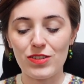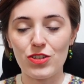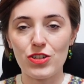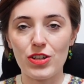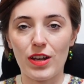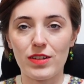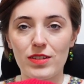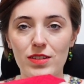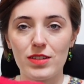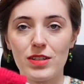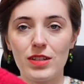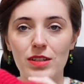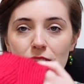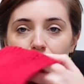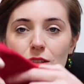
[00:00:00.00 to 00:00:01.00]

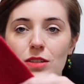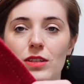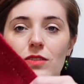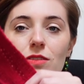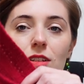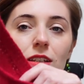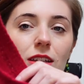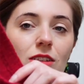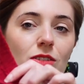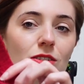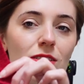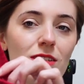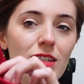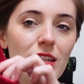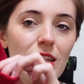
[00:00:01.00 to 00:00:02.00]
just, can you
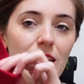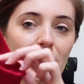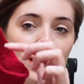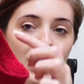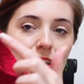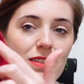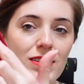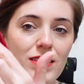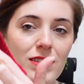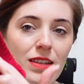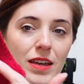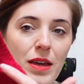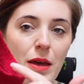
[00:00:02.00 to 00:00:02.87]
see this